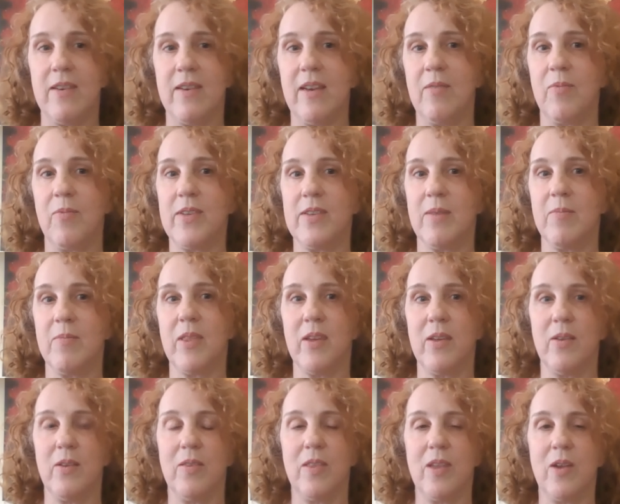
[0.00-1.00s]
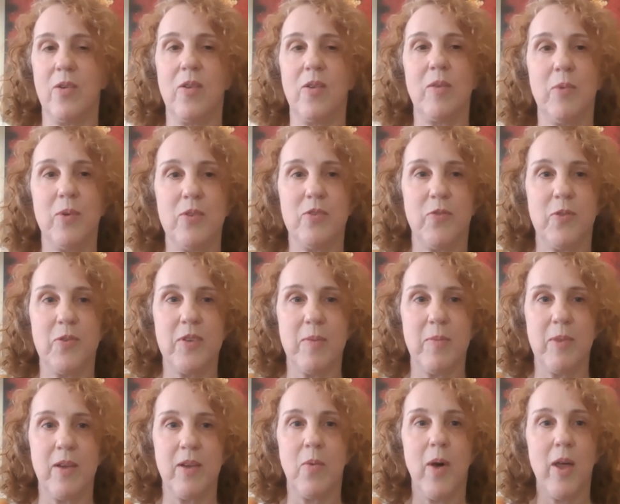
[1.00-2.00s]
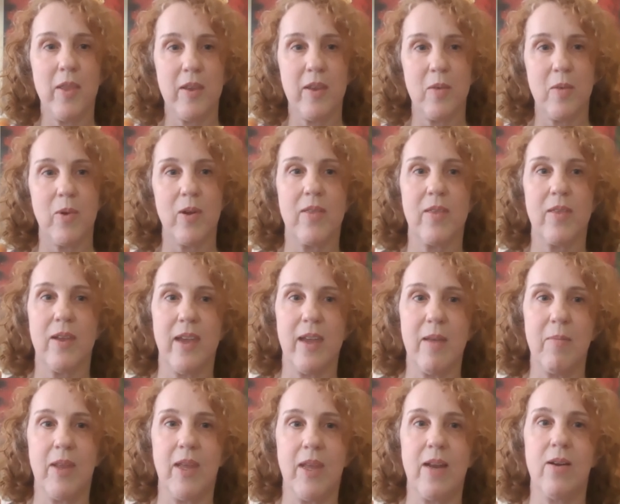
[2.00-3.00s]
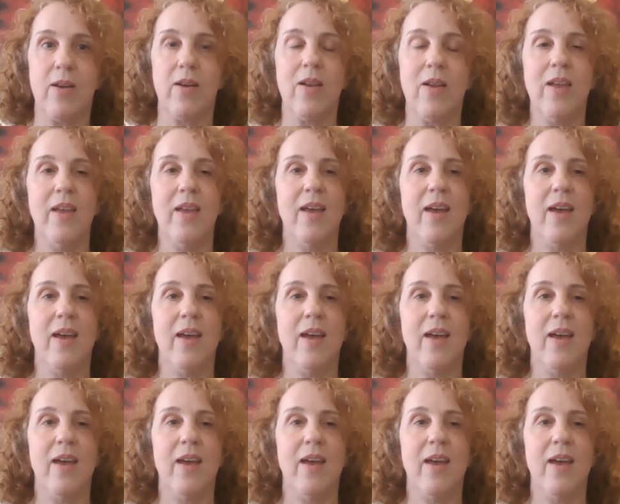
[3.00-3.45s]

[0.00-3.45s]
And, and with some of the the early roots for some of the quality work that came later.